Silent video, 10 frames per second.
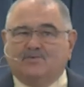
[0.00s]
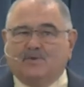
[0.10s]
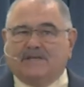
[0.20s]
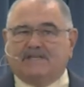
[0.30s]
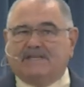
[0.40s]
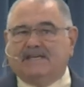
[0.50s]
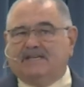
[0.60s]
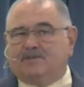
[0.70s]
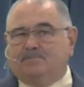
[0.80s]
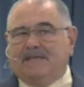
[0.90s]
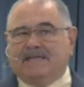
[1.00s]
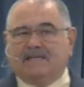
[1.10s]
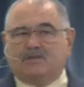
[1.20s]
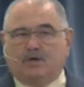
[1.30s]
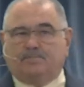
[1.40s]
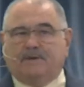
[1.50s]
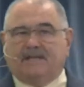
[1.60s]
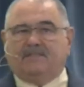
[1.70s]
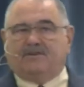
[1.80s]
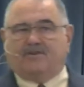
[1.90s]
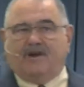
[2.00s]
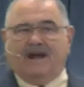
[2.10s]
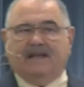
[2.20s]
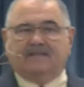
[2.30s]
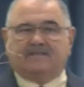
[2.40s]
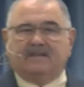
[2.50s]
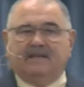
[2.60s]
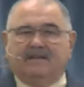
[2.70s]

which is, being interpreted, the Christ.